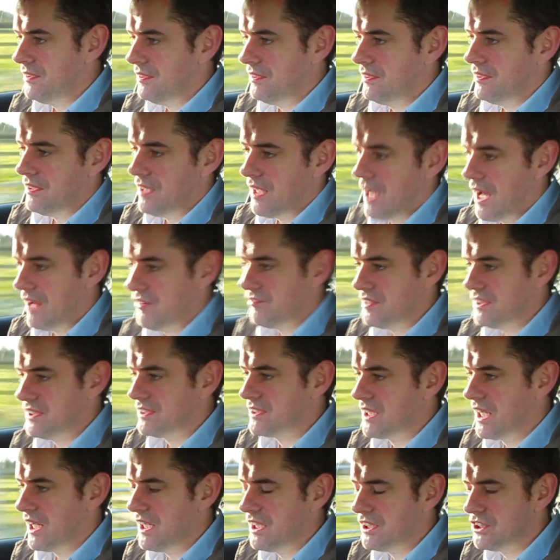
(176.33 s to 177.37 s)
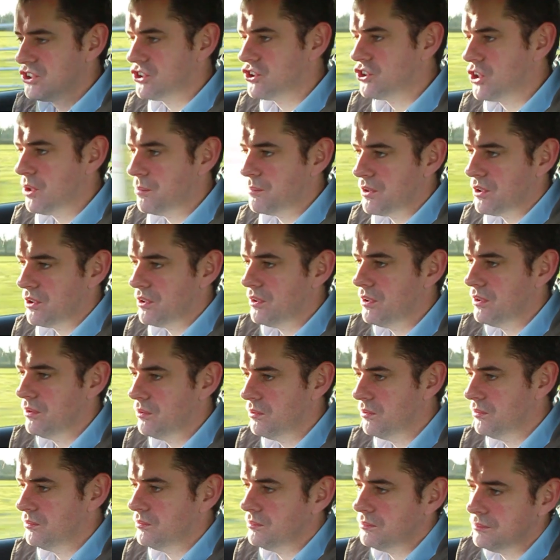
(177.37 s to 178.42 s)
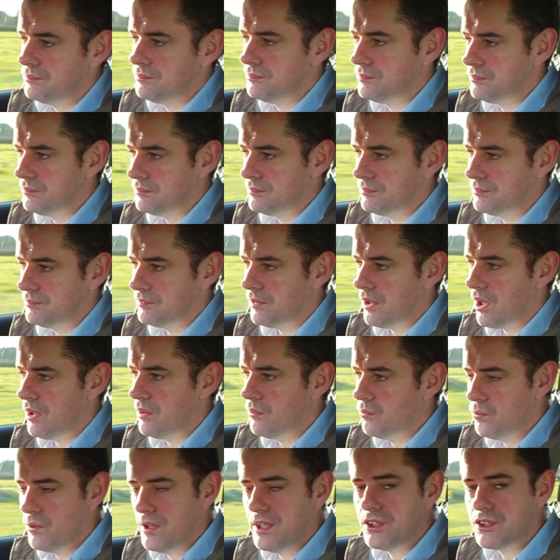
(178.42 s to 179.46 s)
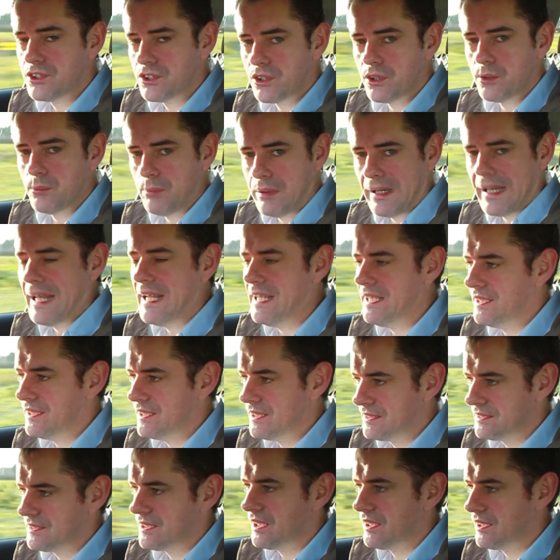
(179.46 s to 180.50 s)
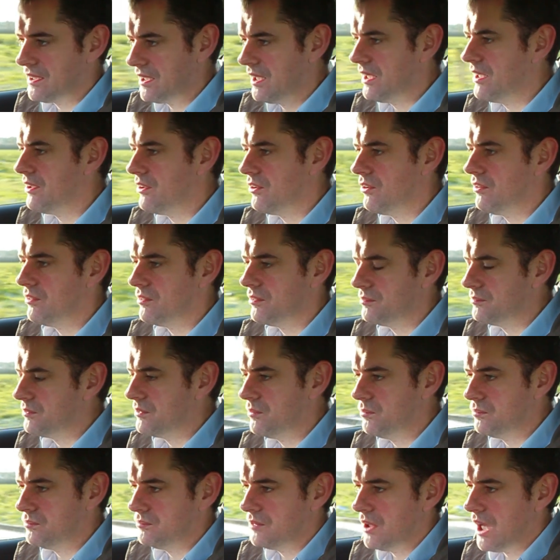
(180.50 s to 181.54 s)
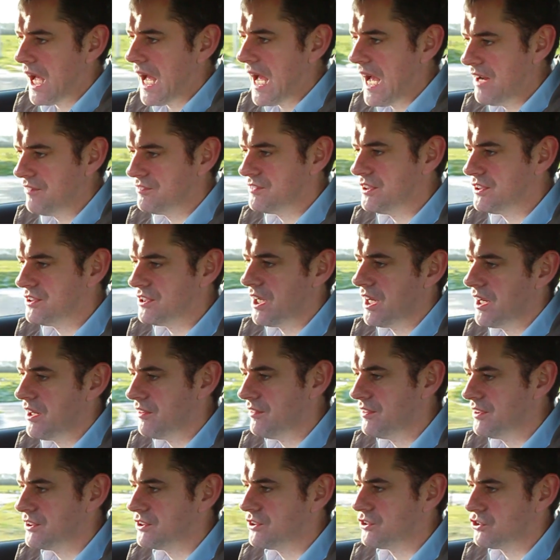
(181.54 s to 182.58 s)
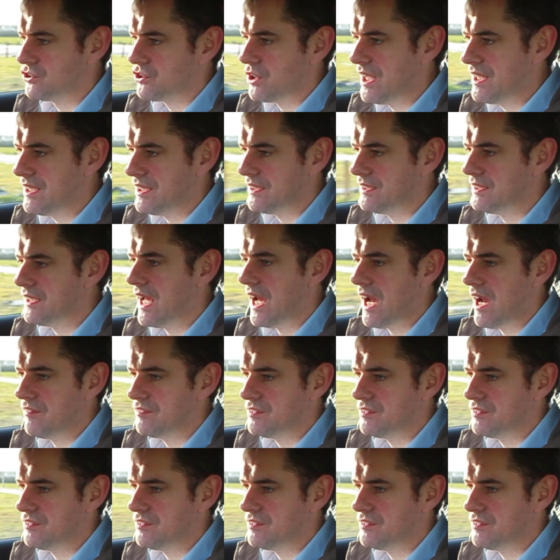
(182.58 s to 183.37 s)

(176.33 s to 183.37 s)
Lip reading: You have this kind of summer winter blend. It's like, you know, half the tyre is treaded and half the